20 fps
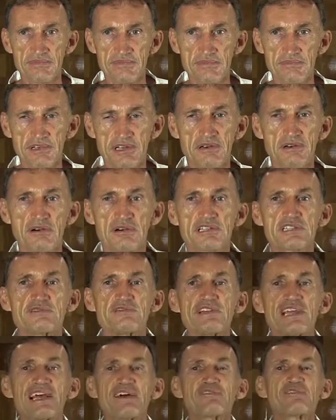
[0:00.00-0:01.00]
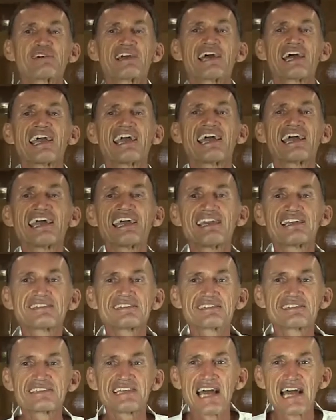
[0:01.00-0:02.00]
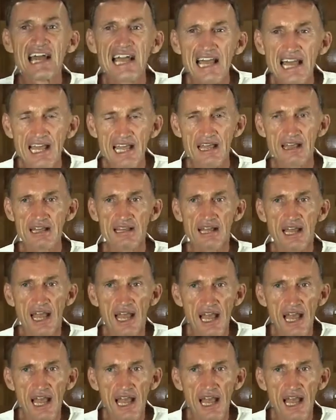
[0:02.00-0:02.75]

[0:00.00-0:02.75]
Because we have created a habit